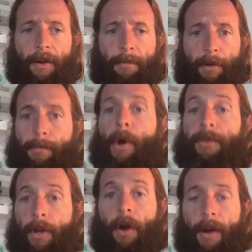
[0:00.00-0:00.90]

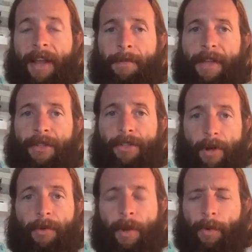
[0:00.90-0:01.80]
promote our animated
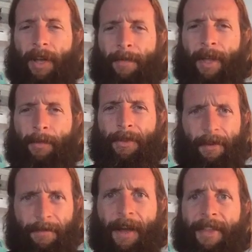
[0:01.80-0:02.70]
show that we're coming up with
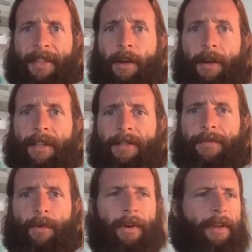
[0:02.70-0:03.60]
and find the audience
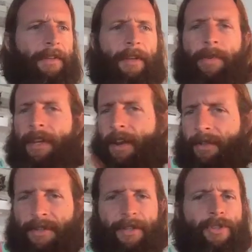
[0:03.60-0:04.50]
for it, and then we can enter
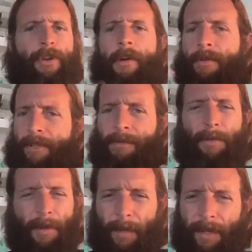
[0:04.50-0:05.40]
this into shows and it'd be
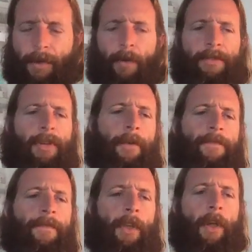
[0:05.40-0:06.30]
really, really cool. So
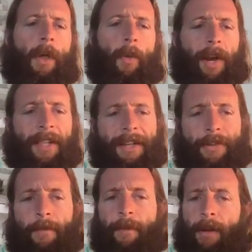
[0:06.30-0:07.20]
what I'd like to
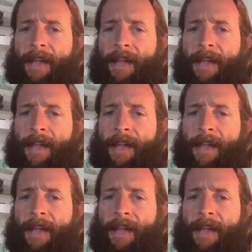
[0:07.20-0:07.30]
do for our